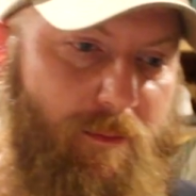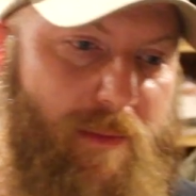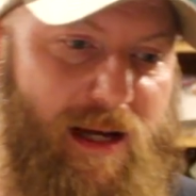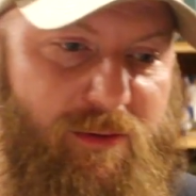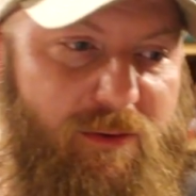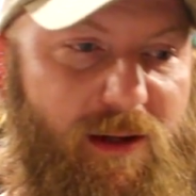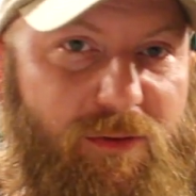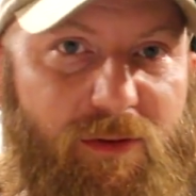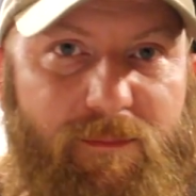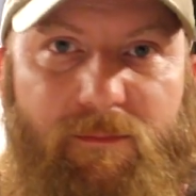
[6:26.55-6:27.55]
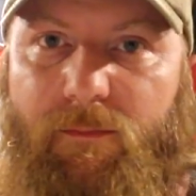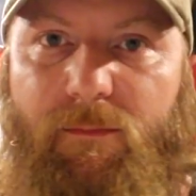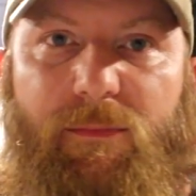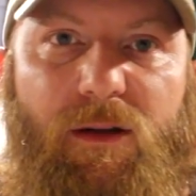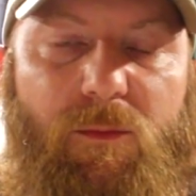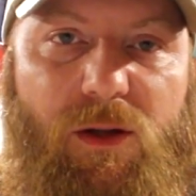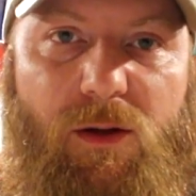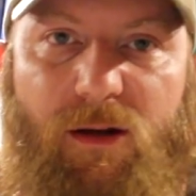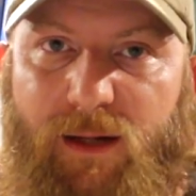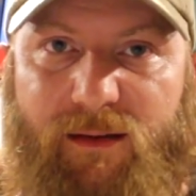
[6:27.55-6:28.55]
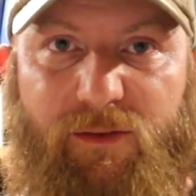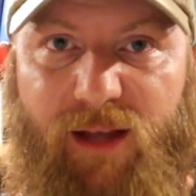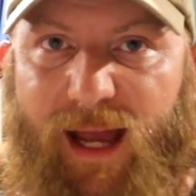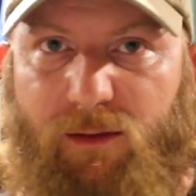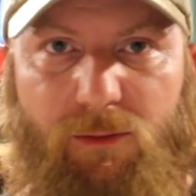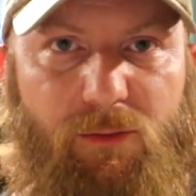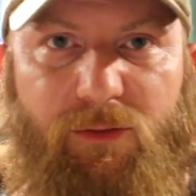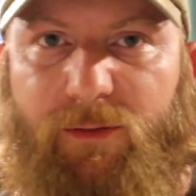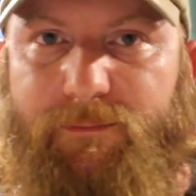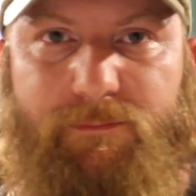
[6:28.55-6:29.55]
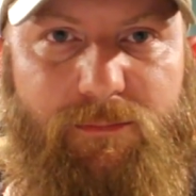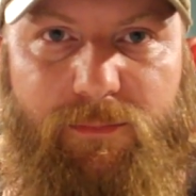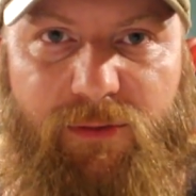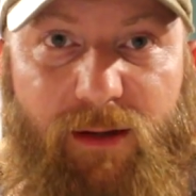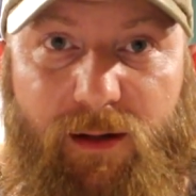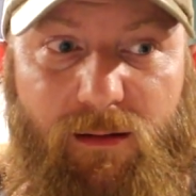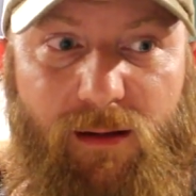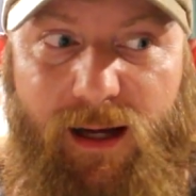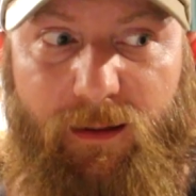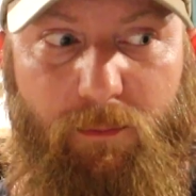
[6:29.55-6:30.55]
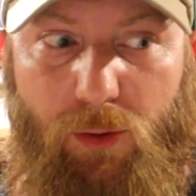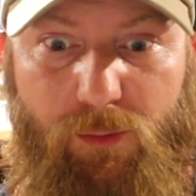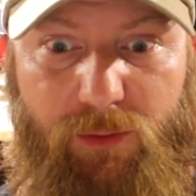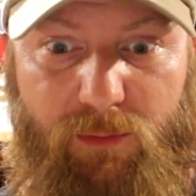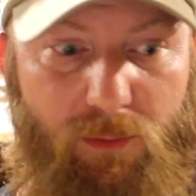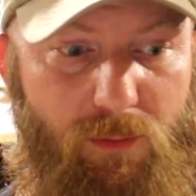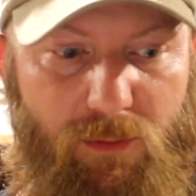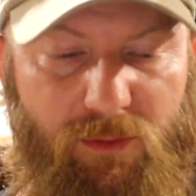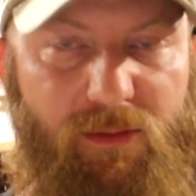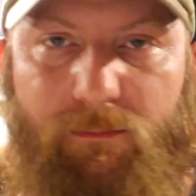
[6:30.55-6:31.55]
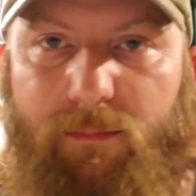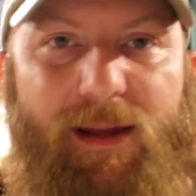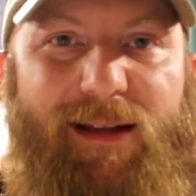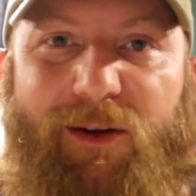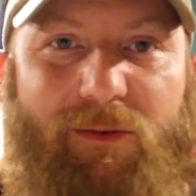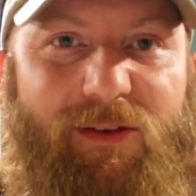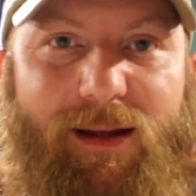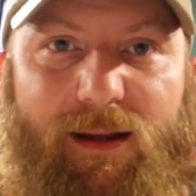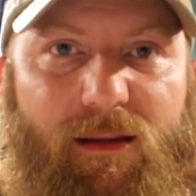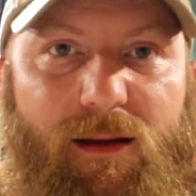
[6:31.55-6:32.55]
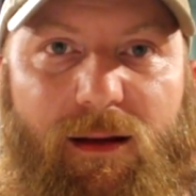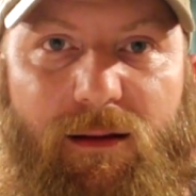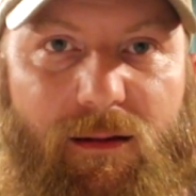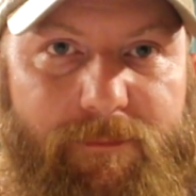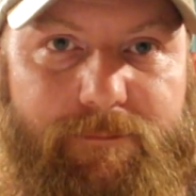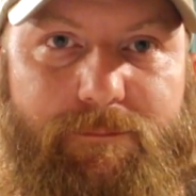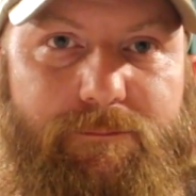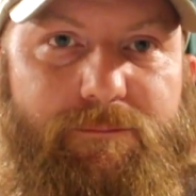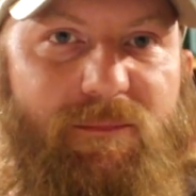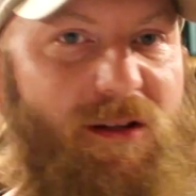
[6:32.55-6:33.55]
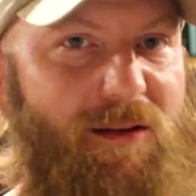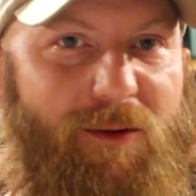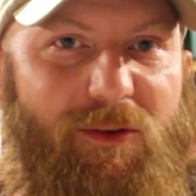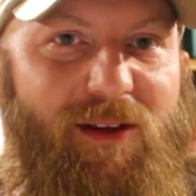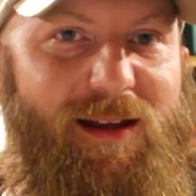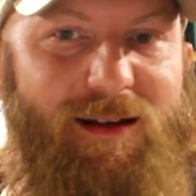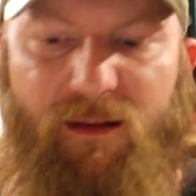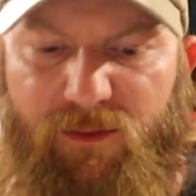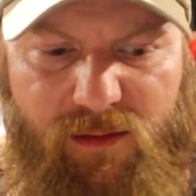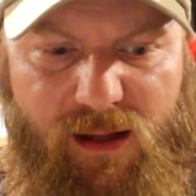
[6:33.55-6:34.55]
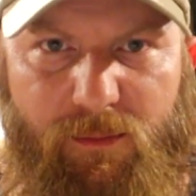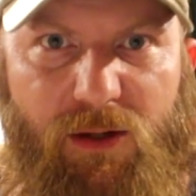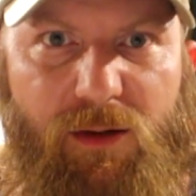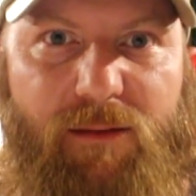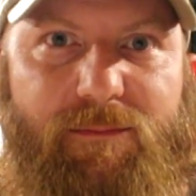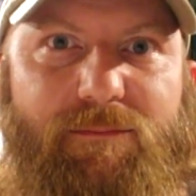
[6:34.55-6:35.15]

my suggestion, when you hear about the scandals, South Carolina broke their rules, and don't say anything. Don't say anything. Just let them do it.